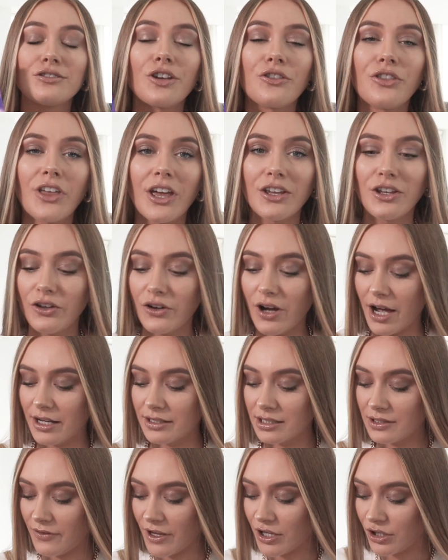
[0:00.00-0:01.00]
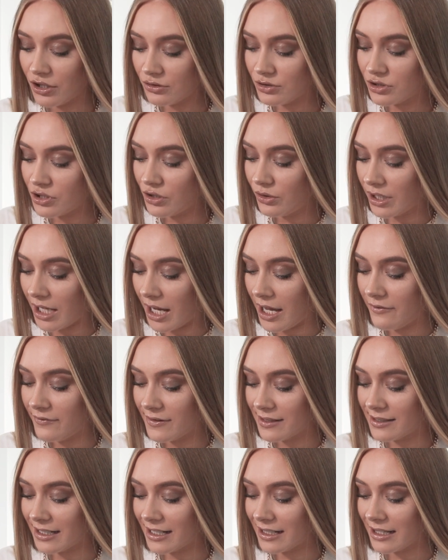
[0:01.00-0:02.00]
So thank you guys, thank you 2K
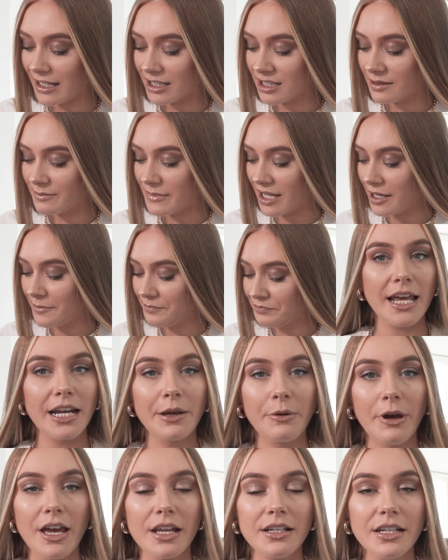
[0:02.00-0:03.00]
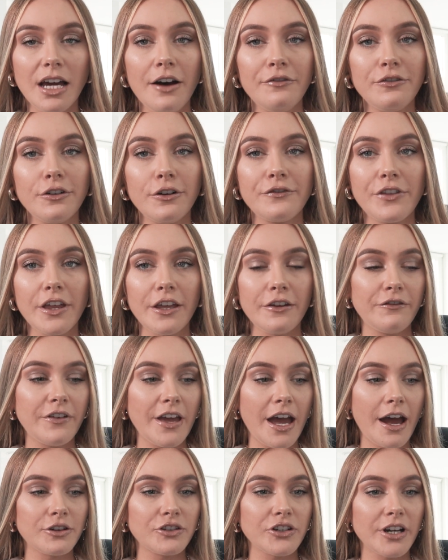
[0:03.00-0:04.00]
for sending that to me. Anyway, enough of the
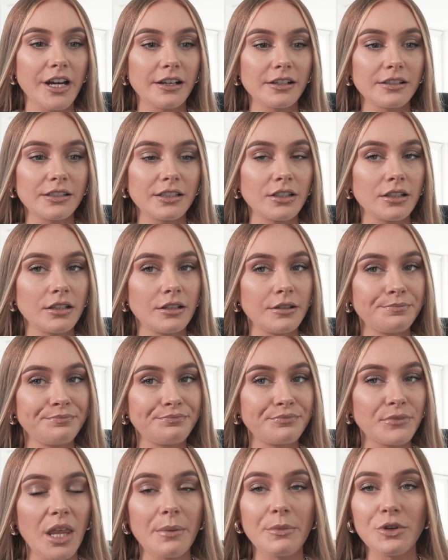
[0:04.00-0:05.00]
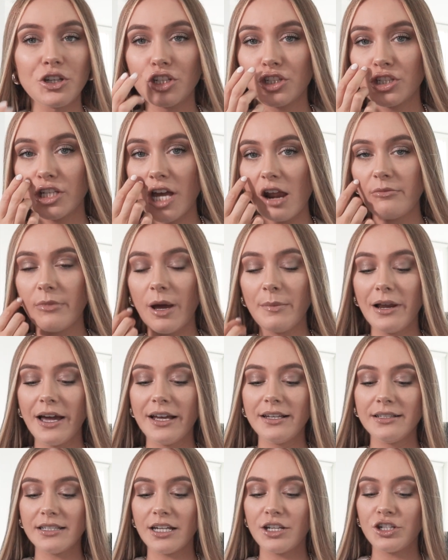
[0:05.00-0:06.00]
theatrics. Let me just turn my
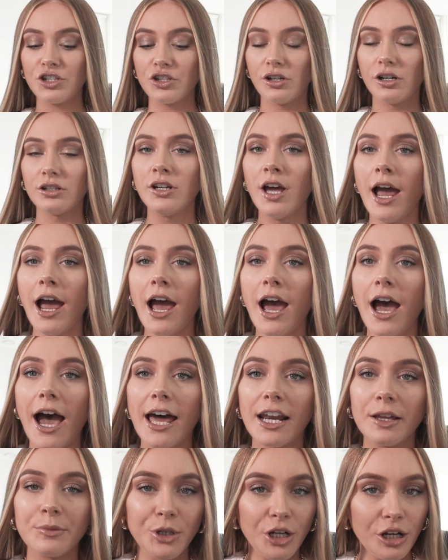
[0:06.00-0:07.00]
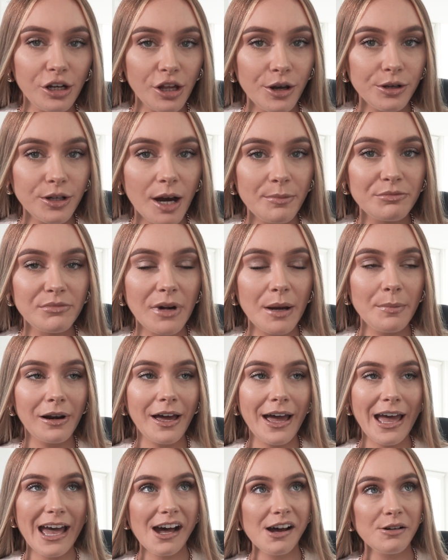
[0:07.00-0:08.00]
PlayStation on and I'm gonna load up my
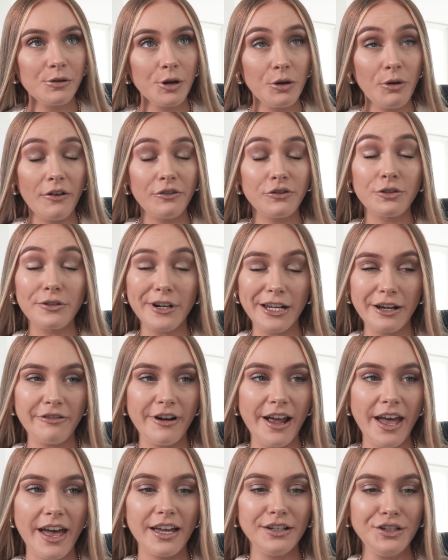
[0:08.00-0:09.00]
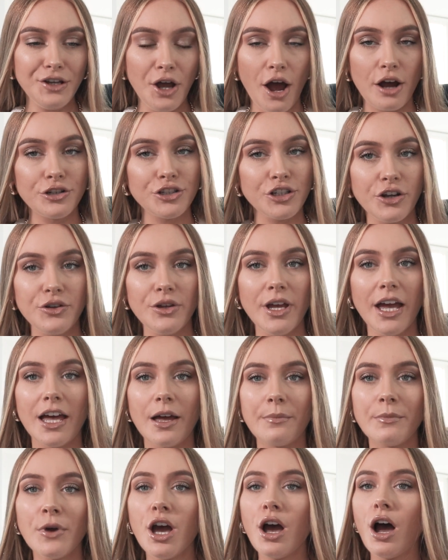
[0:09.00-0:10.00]
player, who I've already created. I'll show you
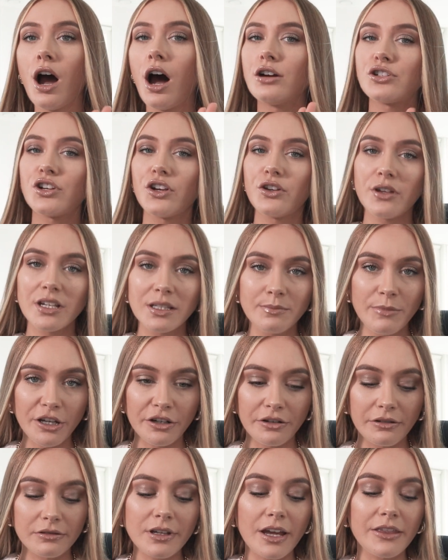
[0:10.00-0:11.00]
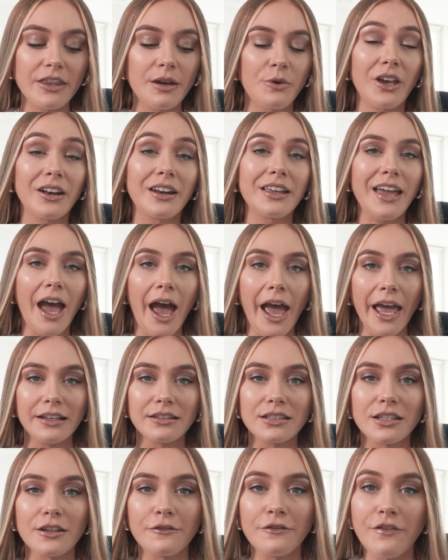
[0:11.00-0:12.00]
him, I'll show you his build, and then we're gonna get
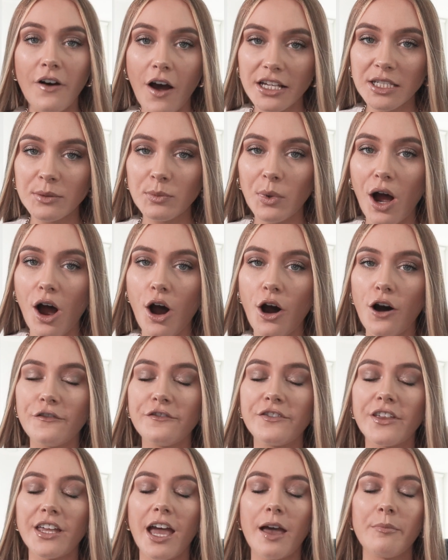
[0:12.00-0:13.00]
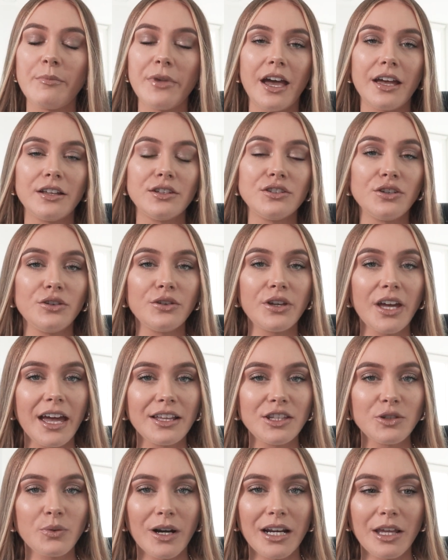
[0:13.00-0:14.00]
into the first part of the NBA
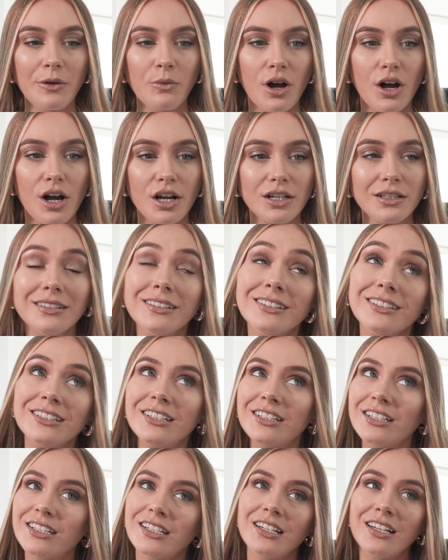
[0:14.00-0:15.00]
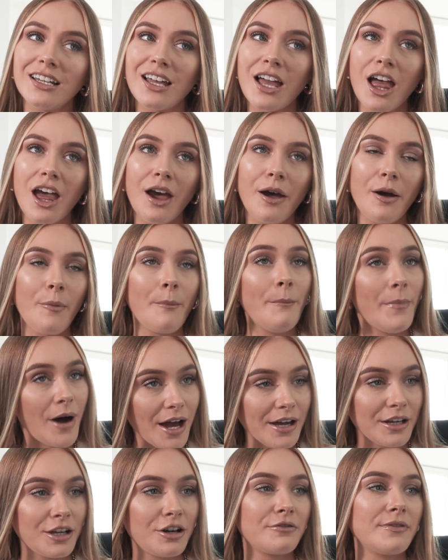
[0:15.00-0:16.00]
2K21
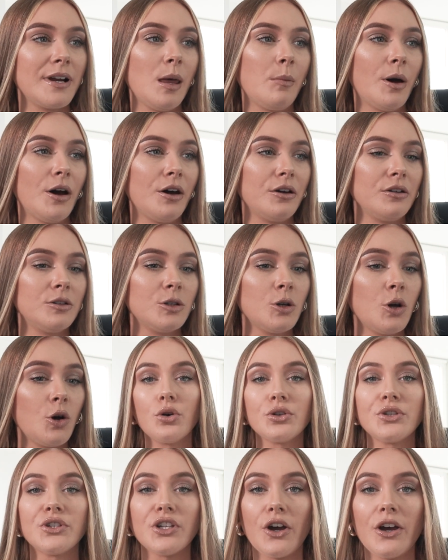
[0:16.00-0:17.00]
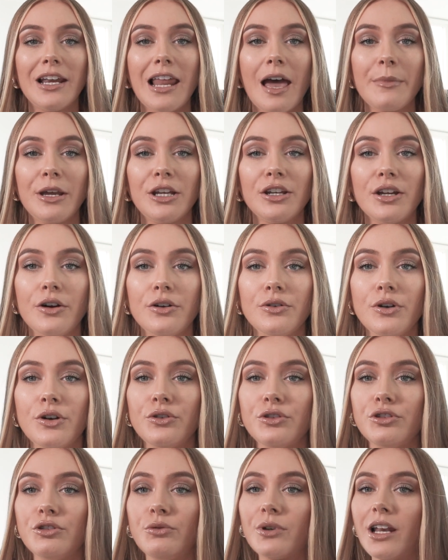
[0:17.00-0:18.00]
My Career mode. Also, let me know who
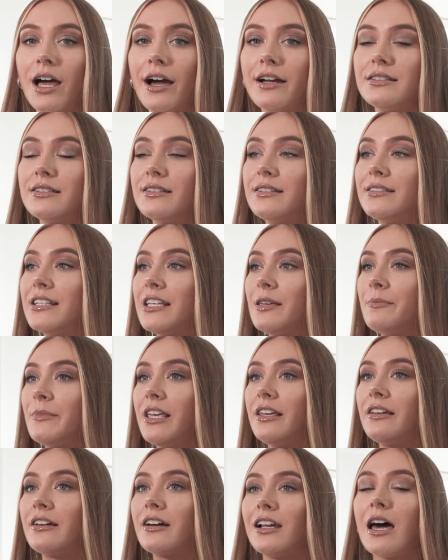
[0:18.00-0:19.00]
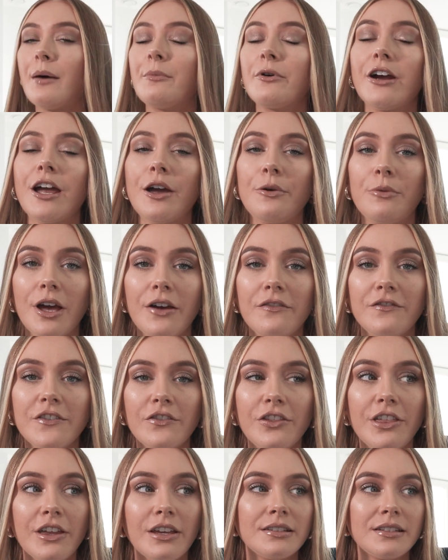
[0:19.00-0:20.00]
you would like to see me collaborate with
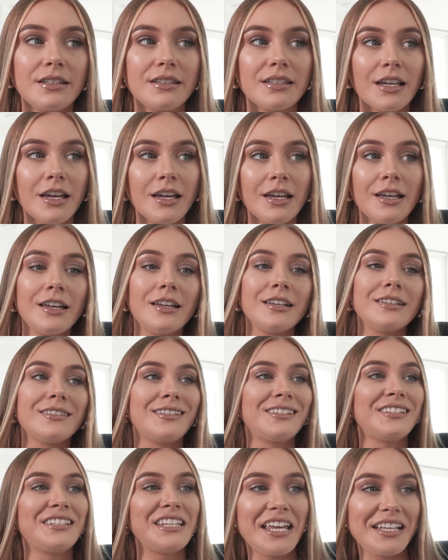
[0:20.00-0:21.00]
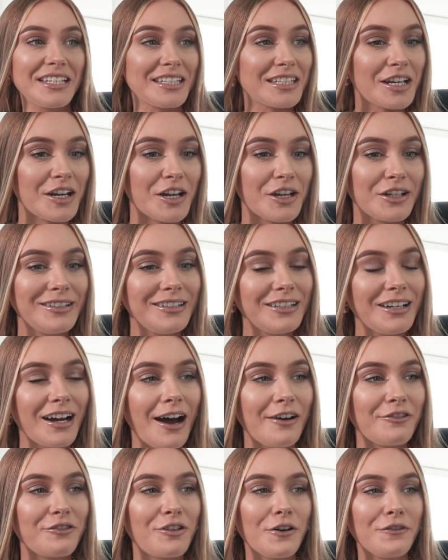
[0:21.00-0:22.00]
this season.
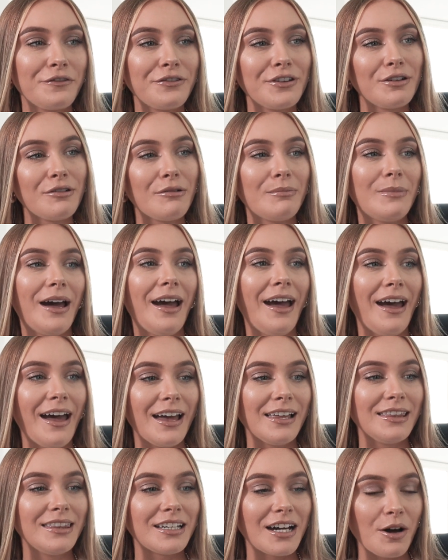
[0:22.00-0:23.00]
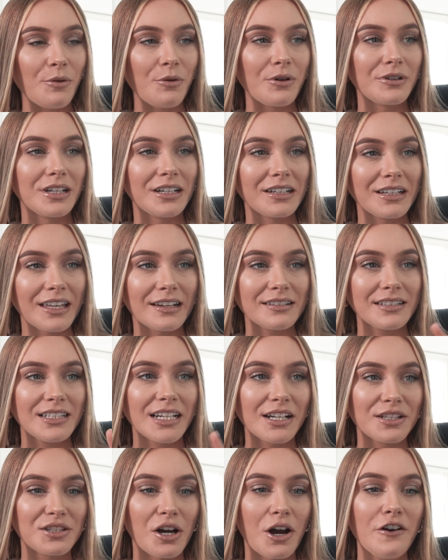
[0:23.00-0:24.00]
I've got a few in my head that I want to get
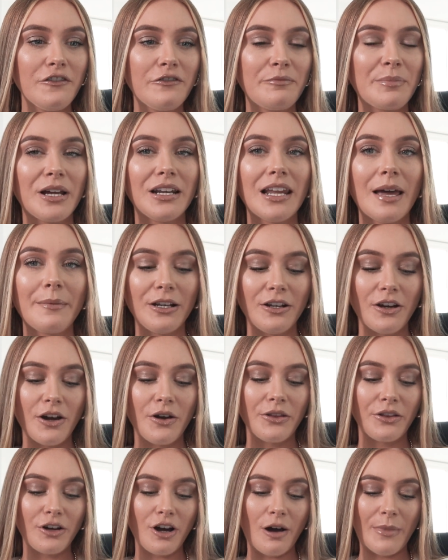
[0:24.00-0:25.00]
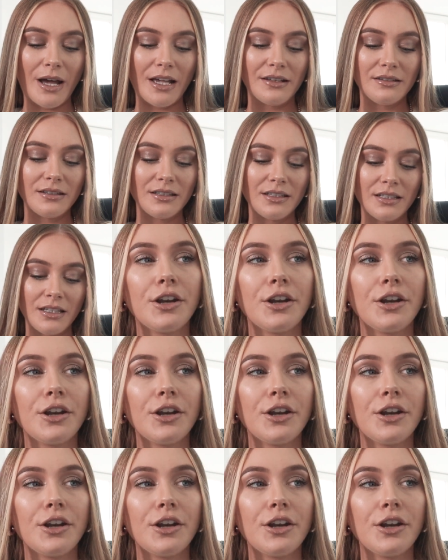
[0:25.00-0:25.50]
ticked off, but let me know in the comments.